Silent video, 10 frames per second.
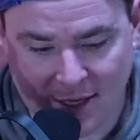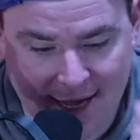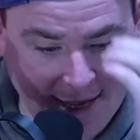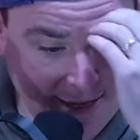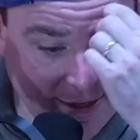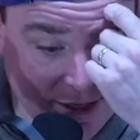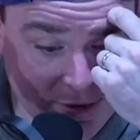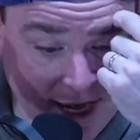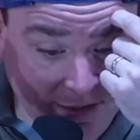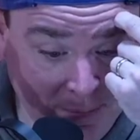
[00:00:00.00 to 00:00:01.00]
And you
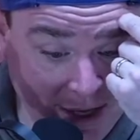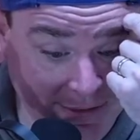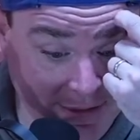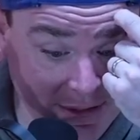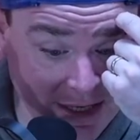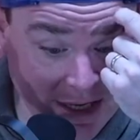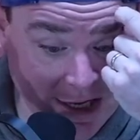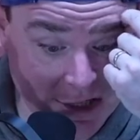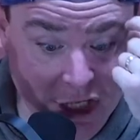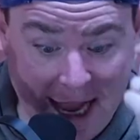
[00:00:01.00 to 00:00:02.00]
guys basically
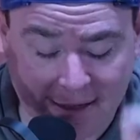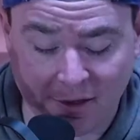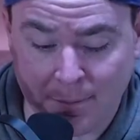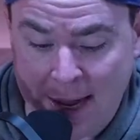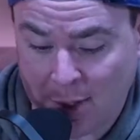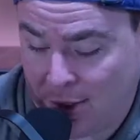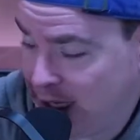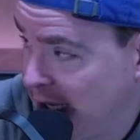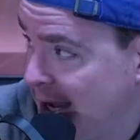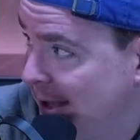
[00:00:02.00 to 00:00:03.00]
uh, jacked the
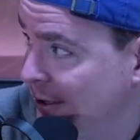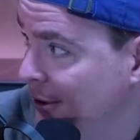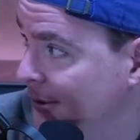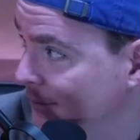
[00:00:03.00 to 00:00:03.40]
Babylonian calendar.